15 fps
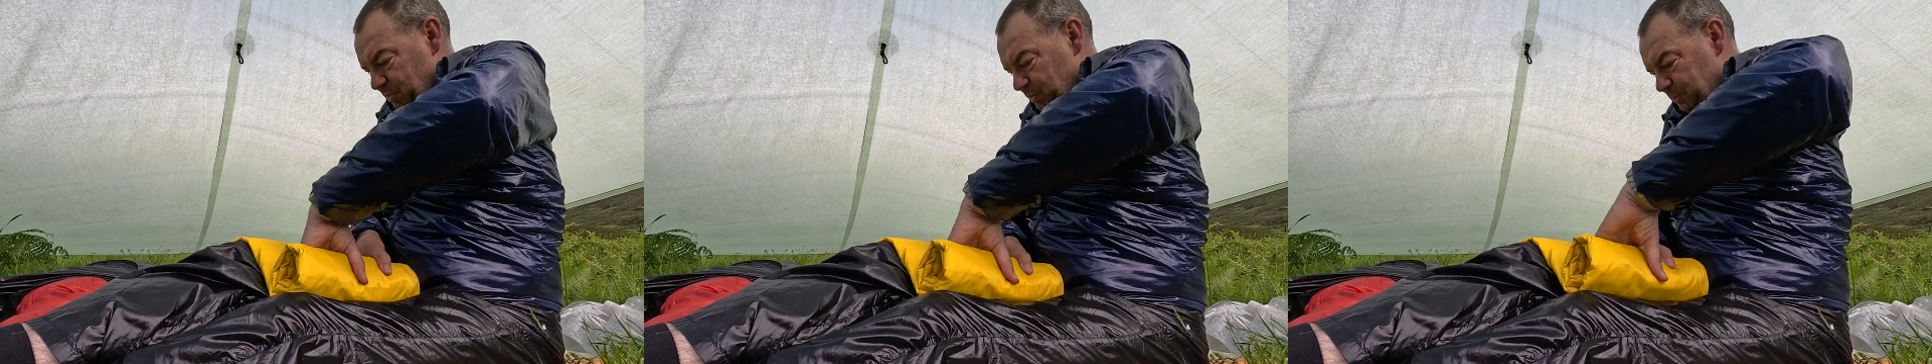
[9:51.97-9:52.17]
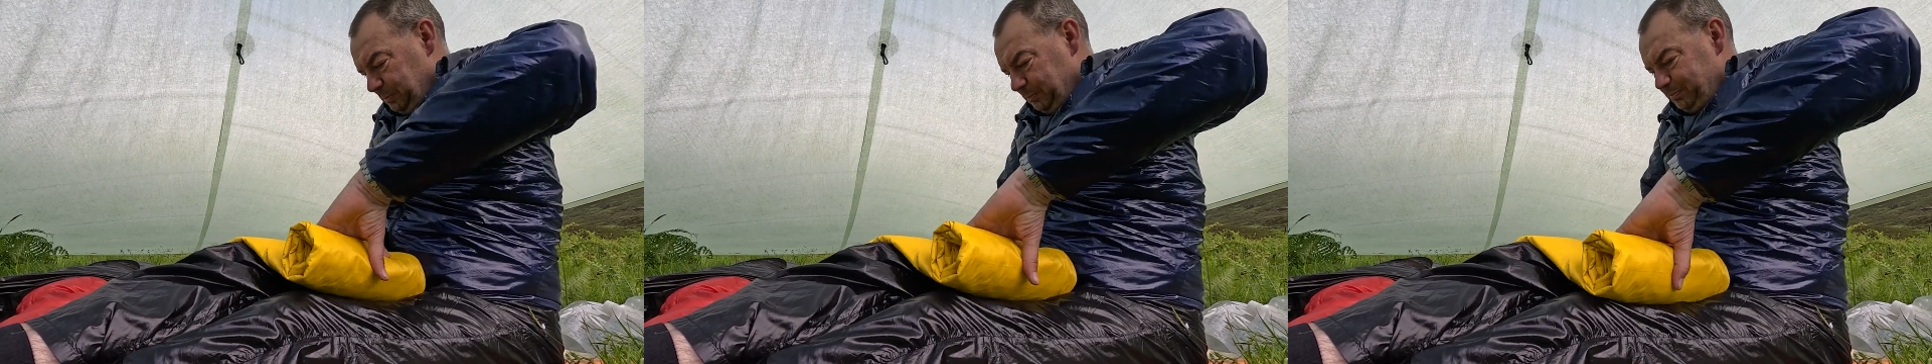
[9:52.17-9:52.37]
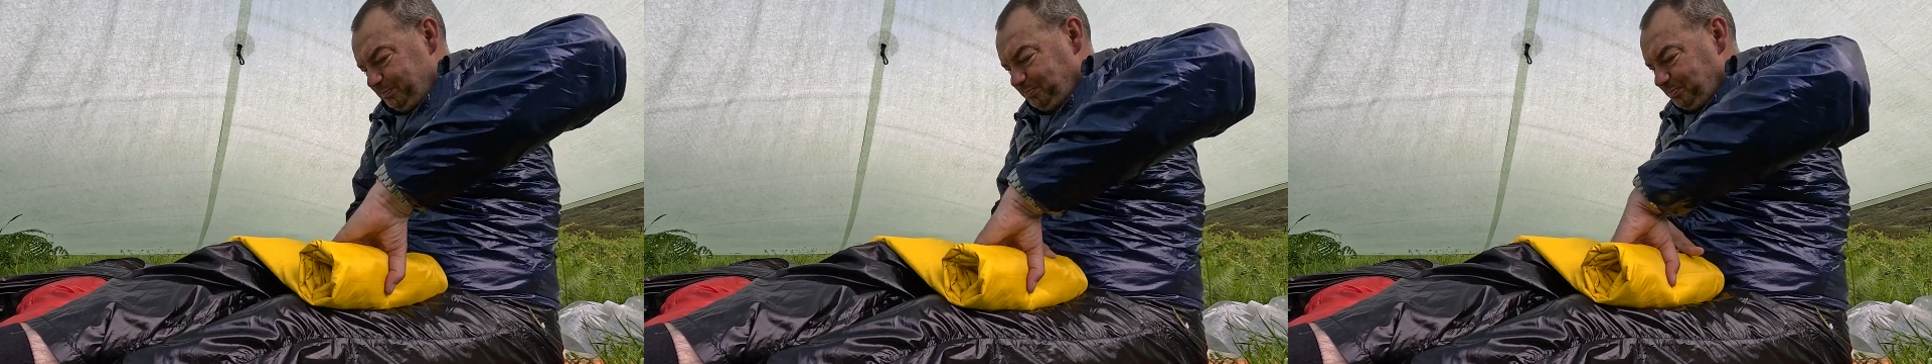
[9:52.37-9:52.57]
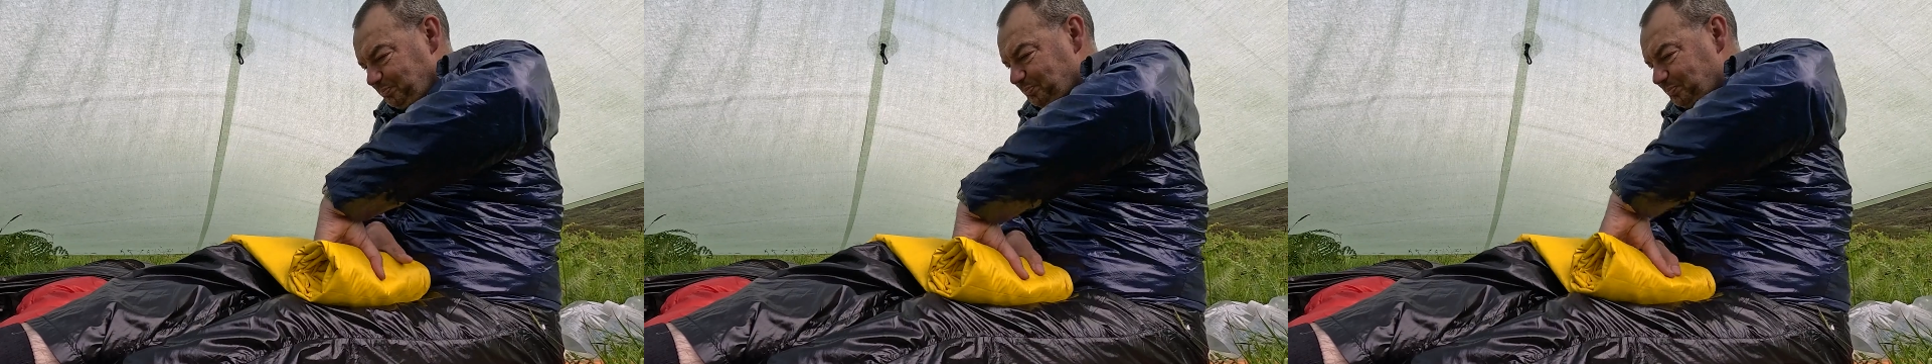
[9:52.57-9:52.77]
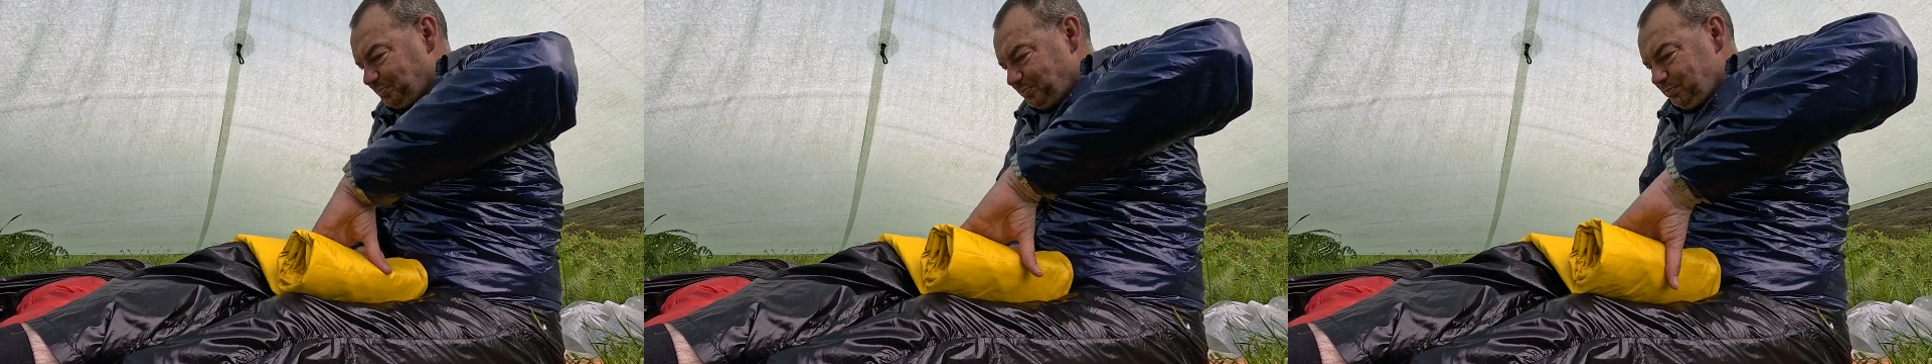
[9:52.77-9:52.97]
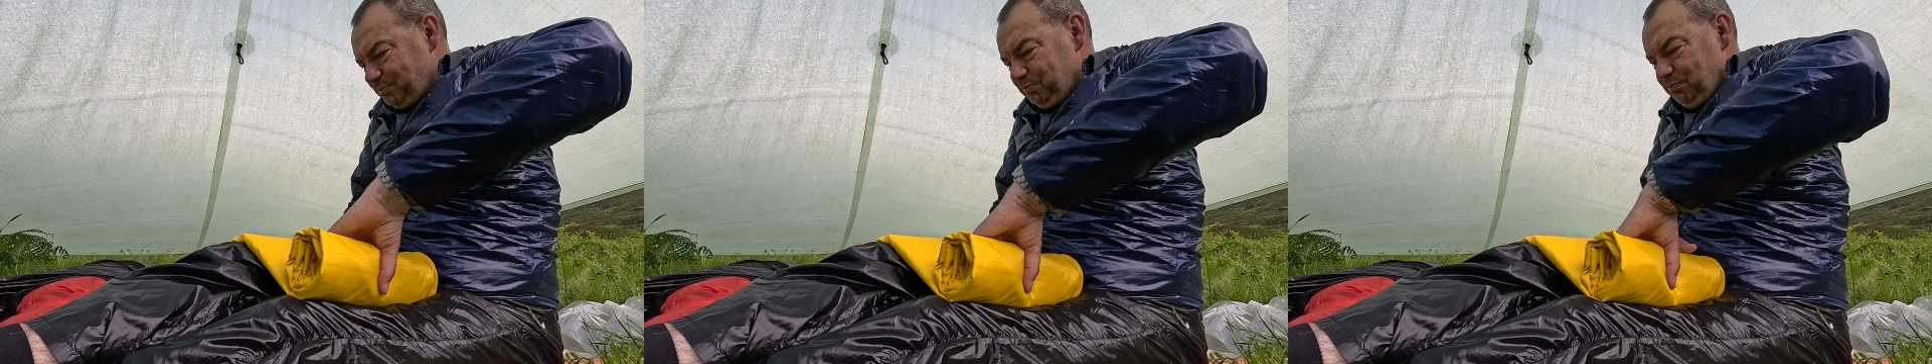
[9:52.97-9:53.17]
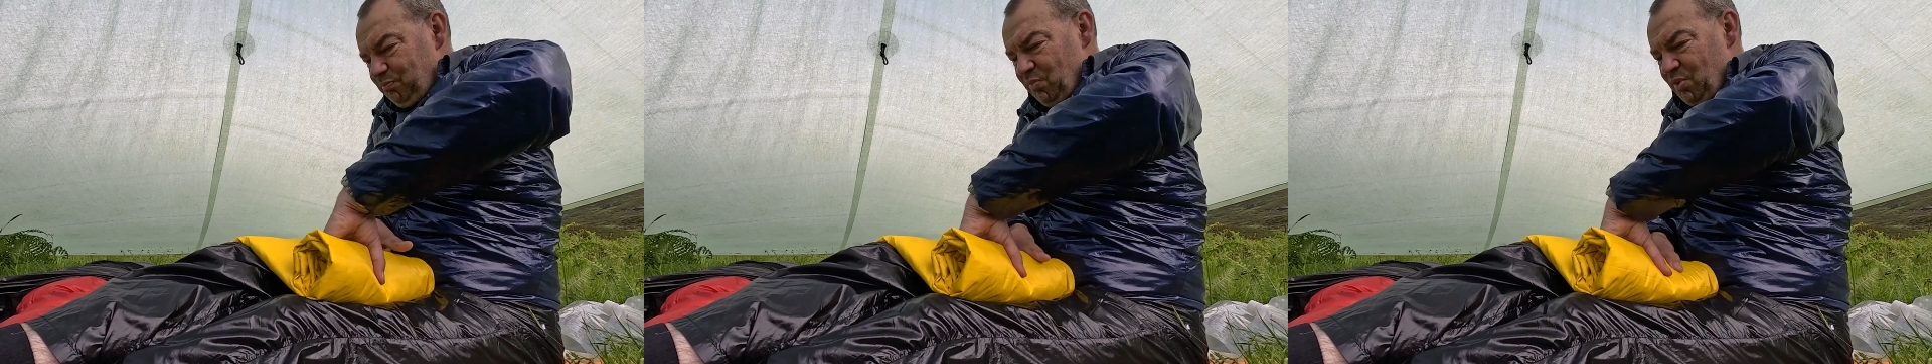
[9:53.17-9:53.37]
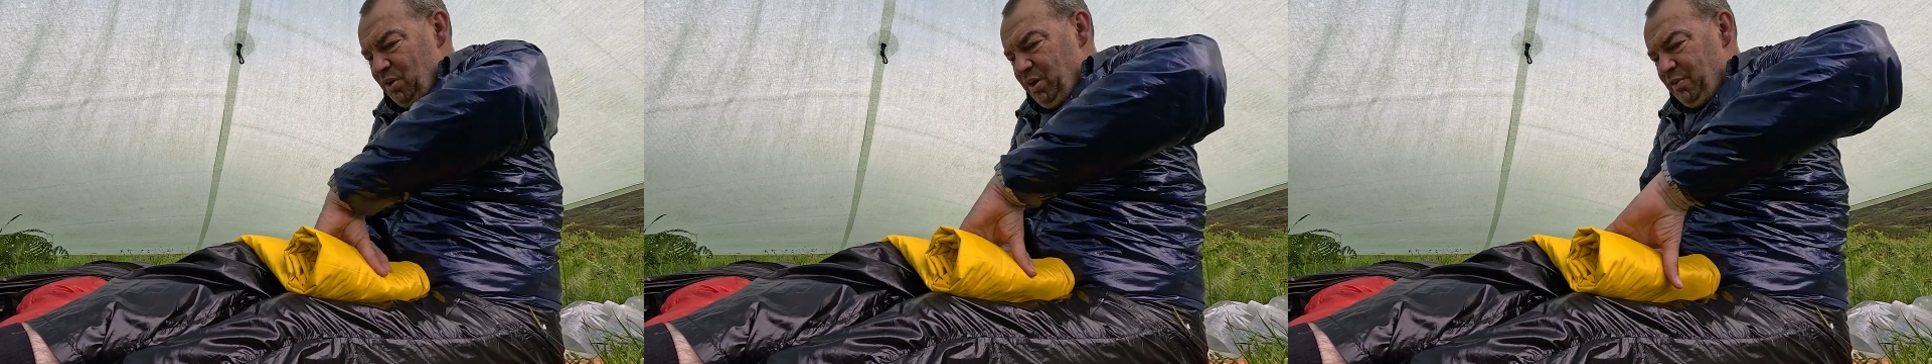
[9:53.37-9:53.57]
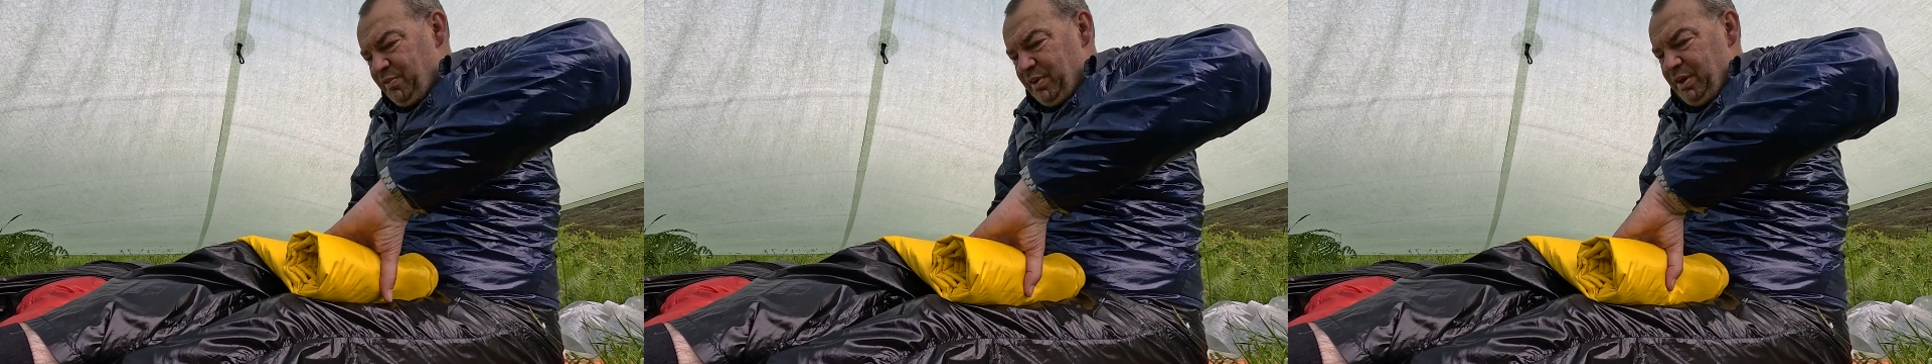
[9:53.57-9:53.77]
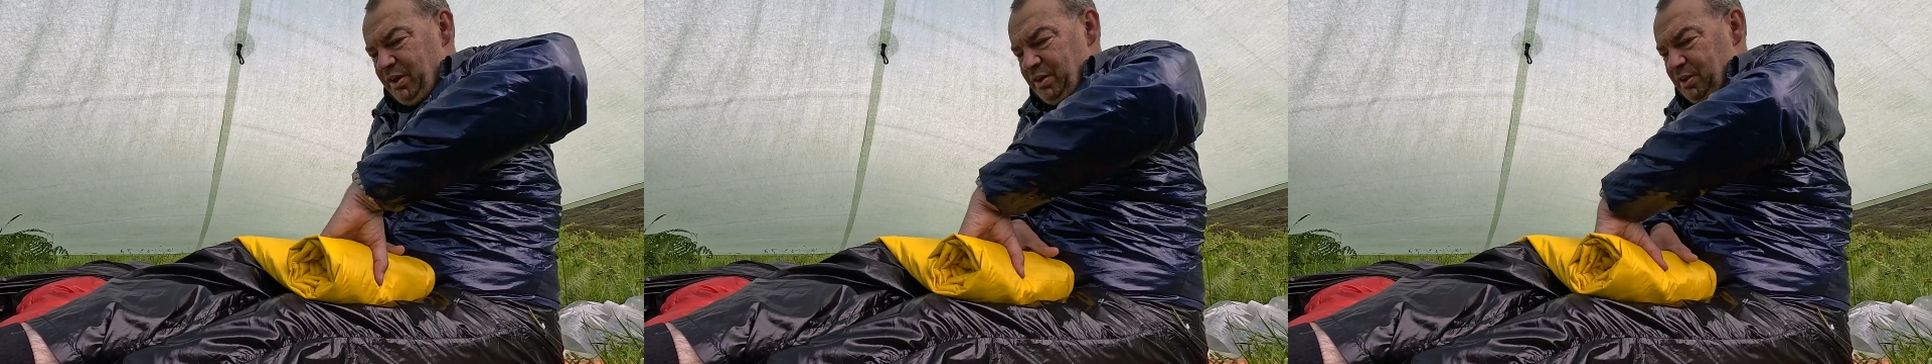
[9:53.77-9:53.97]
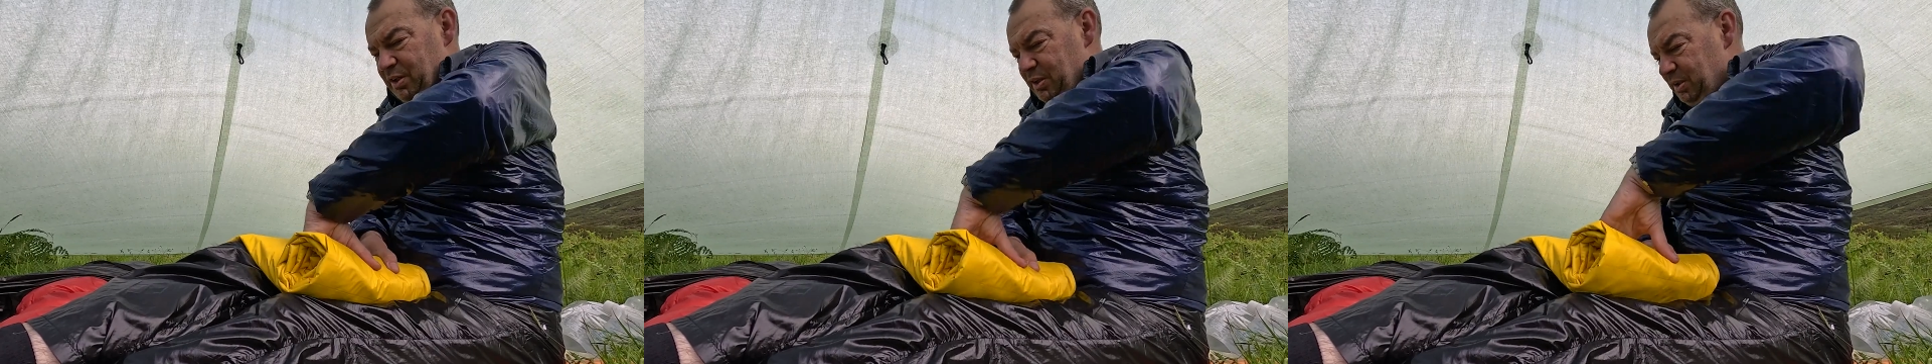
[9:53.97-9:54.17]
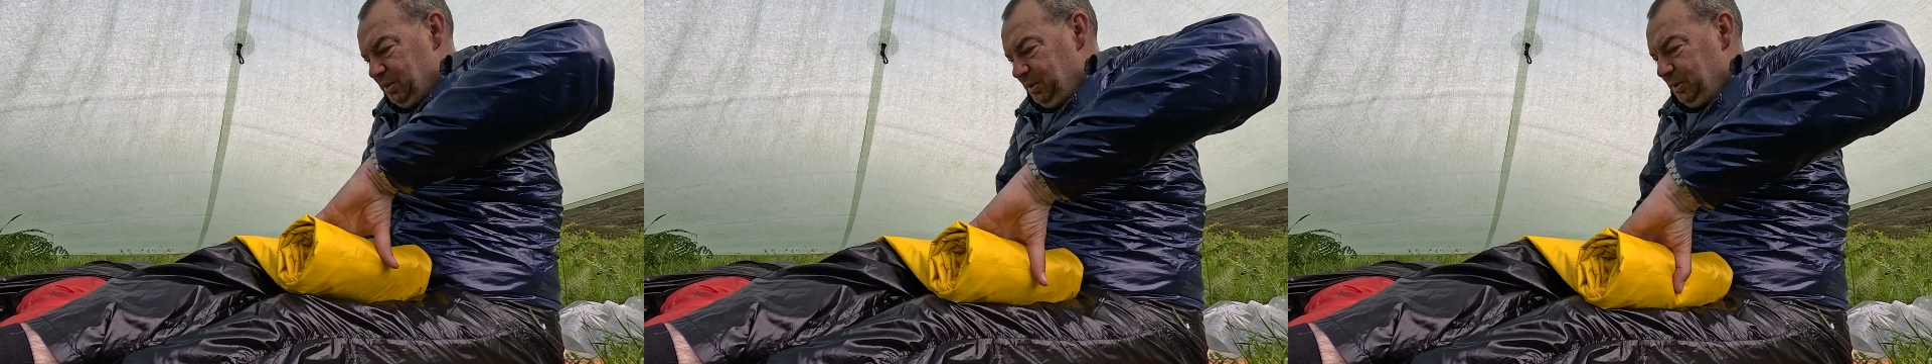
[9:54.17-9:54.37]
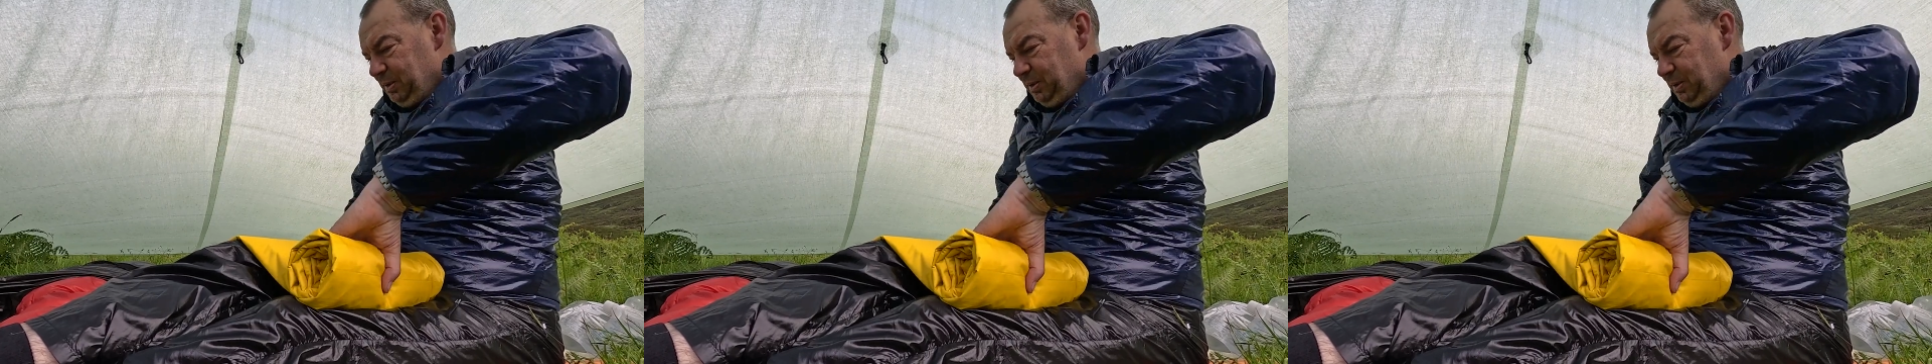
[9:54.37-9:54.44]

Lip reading: or if I'm gonna,